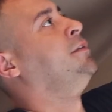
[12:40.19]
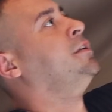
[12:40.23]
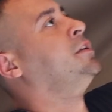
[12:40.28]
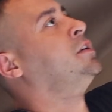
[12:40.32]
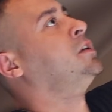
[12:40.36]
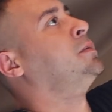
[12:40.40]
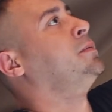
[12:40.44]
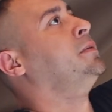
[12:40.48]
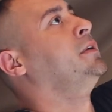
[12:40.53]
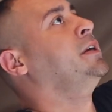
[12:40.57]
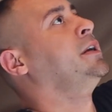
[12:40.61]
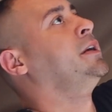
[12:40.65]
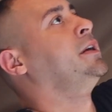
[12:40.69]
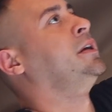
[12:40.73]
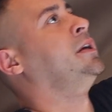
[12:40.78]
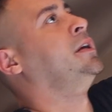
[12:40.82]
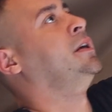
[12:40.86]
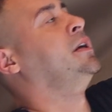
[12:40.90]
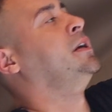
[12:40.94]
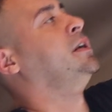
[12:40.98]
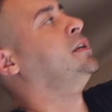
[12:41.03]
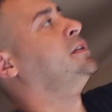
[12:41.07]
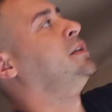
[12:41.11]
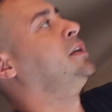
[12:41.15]
spring
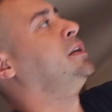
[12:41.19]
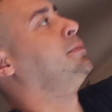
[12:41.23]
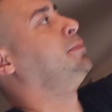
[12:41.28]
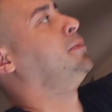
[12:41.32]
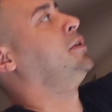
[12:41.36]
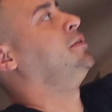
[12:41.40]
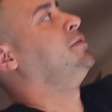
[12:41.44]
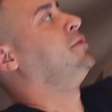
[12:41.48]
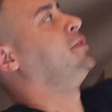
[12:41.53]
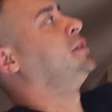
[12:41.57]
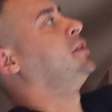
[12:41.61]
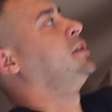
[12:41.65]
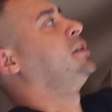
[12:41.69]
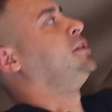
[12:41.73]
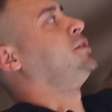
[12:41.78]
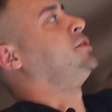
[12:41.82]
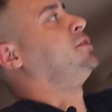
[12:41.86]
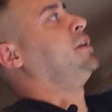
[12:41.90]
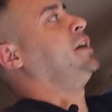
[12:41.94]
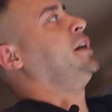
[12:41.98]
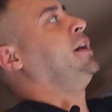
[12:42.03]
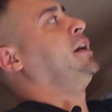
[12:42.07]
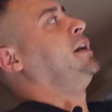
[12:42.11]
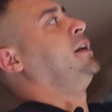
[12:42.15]
is not perfectly
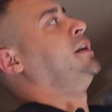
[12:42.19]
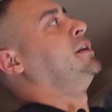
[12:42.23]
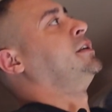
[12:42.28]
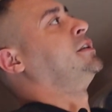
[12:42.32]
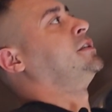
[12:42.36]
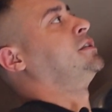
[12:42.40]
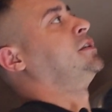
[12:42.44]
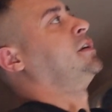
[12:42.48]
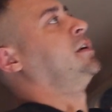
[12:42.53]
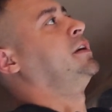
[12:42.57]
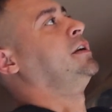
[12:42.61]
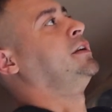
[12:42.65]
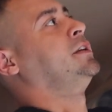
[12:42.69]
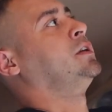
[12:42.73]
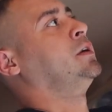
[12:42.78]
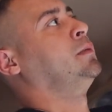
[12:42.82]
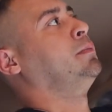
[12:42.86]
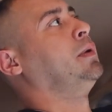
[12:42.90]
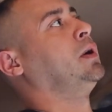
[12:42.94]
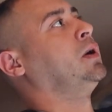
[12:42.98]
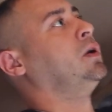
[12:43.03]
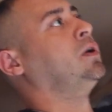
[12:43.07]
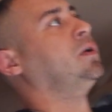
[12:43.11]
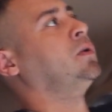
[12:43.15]
straight and it's starting to
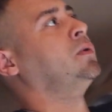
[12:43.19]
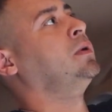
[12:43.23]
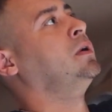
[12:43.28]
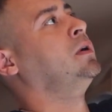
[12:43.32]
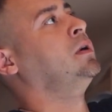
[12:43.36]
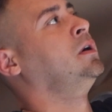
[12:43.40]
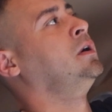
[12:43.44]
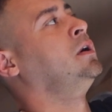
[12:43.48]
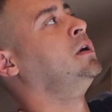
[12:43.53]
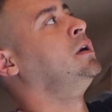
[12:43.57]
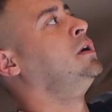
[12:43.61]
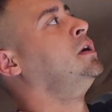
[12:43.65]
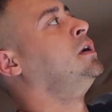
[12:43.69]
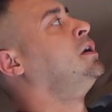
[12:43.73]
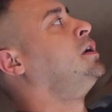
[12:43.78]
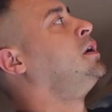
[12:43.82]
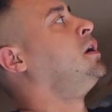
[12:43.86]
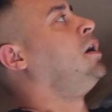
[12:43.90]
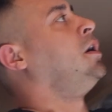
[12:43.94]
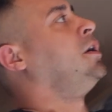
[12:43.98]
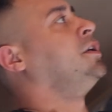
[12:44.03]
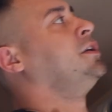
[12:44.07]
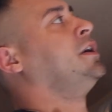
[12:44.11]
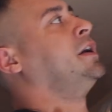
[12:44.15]
bow,
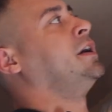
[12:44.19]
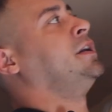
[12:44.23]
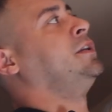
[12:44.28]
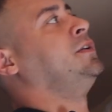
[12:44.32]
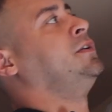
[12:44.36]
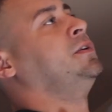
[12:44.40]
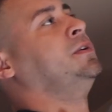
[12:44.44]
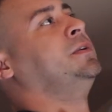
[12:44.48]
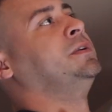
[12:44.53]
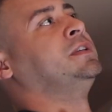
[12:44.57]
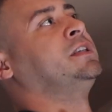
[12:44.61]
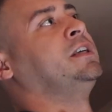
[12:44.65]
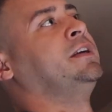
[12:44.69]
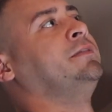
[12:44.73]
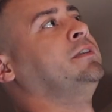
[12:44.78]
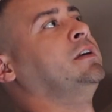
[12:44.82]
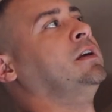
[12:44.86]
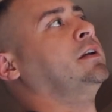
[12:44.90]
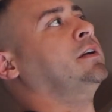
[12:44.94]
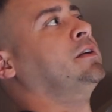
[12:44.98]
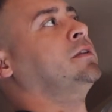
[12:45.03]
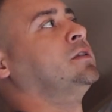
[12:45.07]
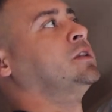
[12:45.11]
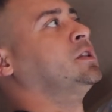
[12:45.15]
all you got to do is give it a
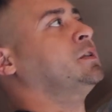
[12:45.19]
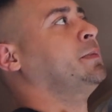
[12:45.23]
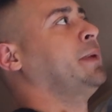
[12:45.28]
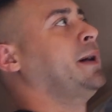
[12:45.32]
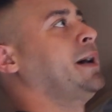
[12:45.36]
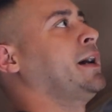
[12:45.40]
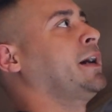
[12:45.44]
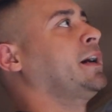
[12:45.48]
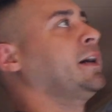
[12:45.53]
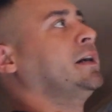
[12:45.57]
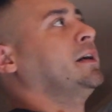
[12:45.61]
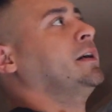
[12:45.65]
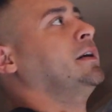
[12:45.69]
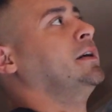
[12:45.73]
little smack.